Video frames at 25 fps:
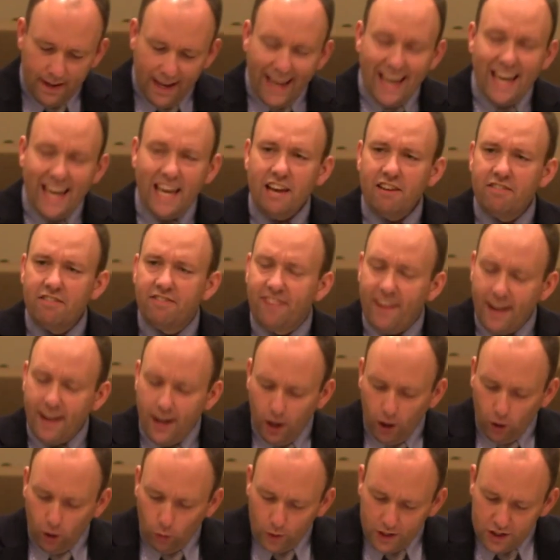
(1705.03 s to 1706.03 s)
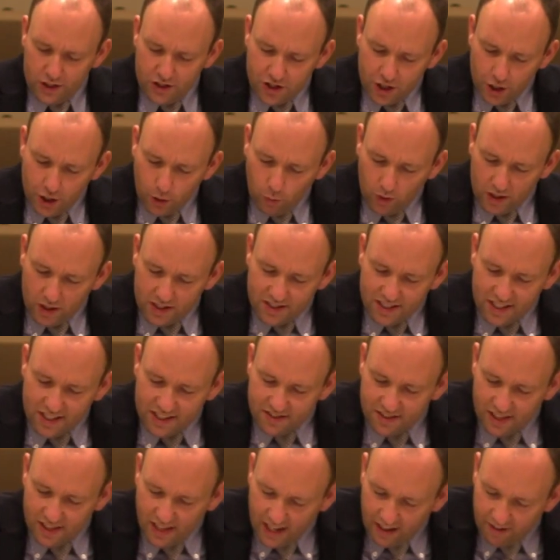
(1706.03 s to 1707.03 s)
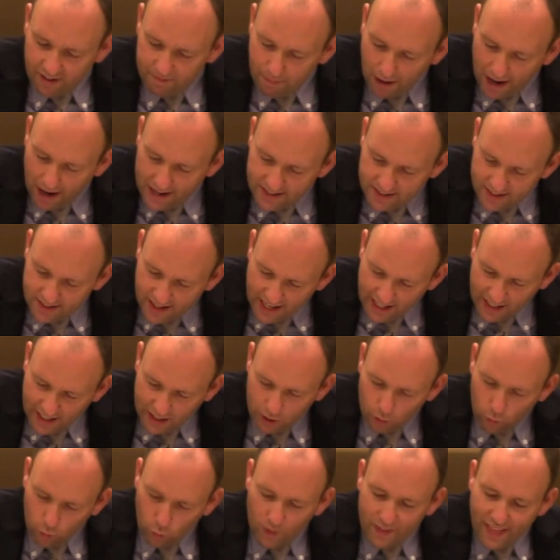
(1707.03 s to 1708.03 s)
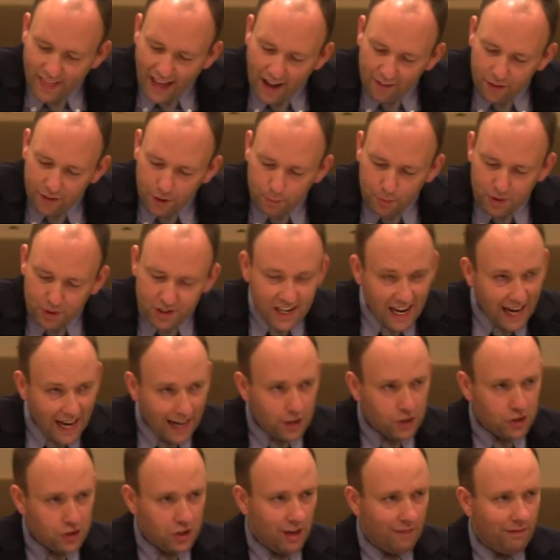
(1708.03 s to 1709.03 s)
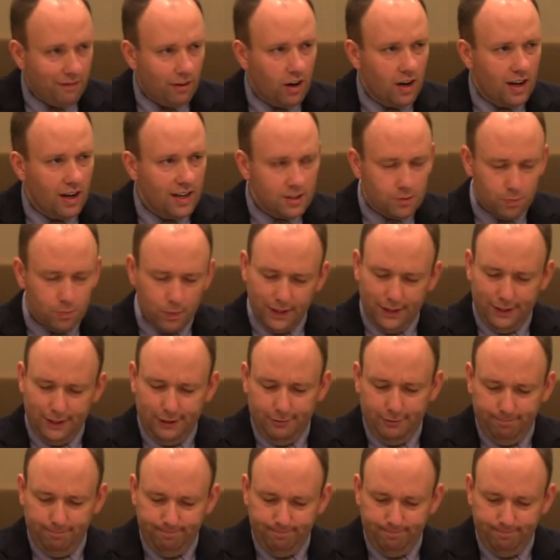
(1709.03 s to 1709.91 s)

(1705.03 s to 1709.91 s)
Eve fell when she was deceived by Satan without the protection of her husband.